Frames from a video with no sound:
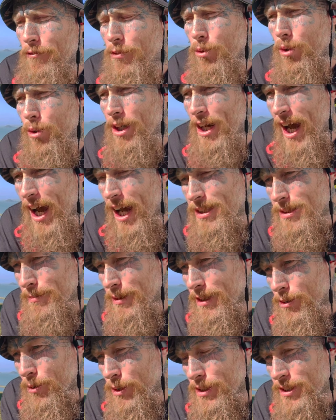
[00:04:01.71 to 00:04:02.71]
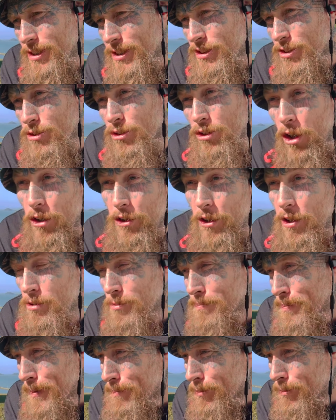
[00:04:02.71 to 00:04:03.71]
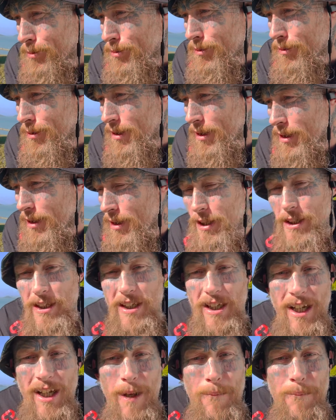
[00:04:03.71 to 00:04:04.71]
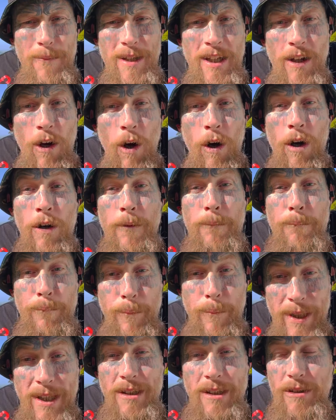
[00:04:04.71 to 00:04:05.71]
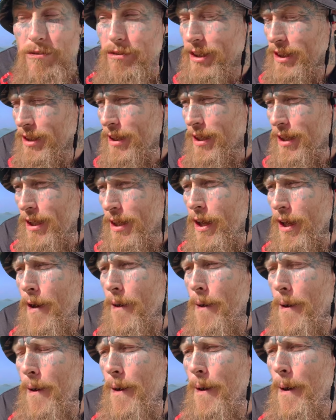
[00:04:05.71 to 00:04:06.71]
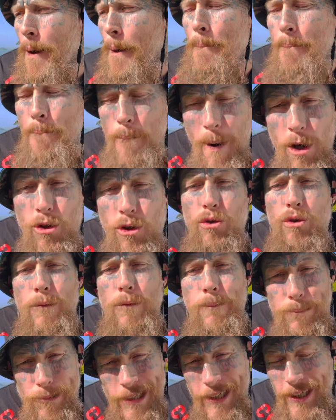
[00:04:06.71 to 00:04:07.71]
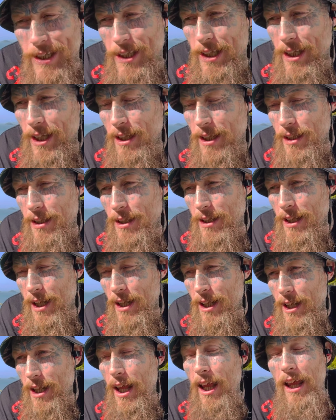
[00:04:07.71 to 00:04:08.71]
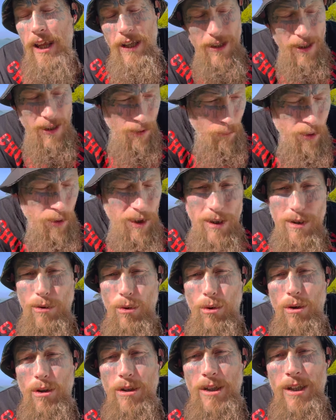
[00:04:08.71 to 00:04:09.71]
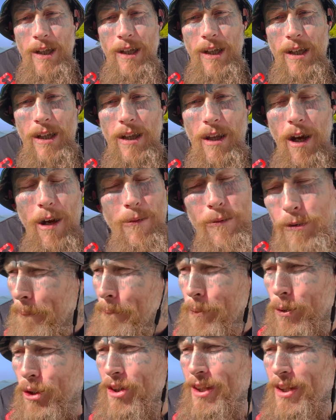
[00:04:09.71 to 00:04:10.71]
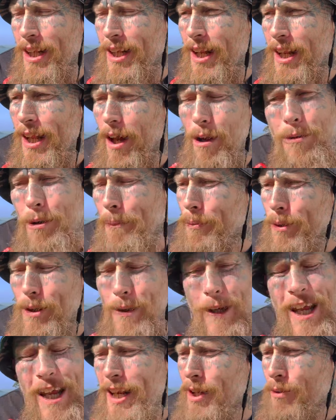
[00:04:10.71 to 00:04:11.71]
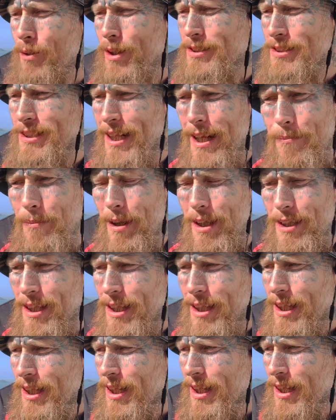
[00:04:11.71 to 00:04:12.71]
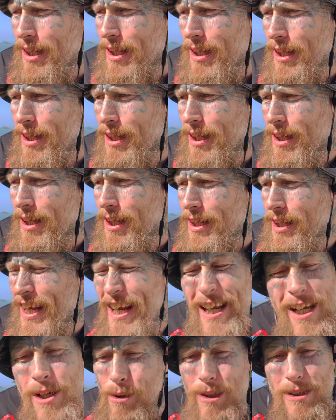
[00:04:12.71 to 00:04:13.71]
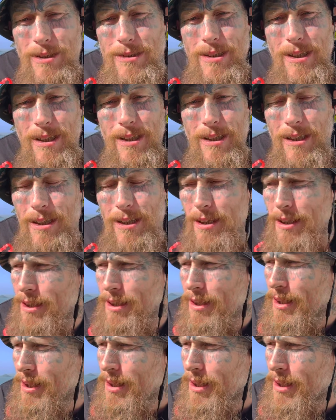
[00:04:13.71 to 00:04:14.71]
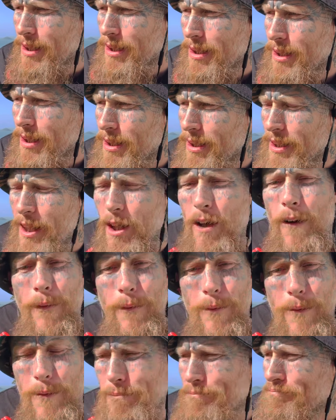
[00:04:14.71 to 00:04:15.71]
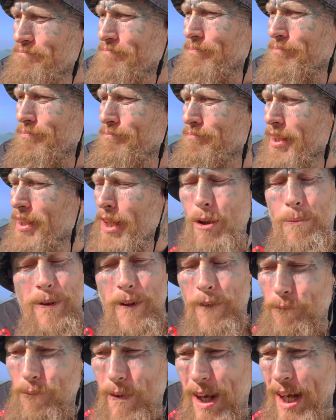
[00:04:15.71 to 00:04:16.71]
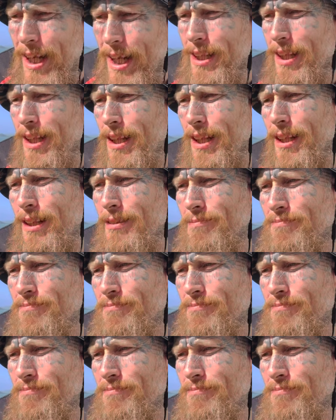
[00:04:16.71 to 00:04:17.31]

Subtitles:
you want to ask me questions, you know those people, get at me on Pedigree Mongol Breed and we can talk on there. I'm not putting anyone's name out there. Anyone's. It could be a father,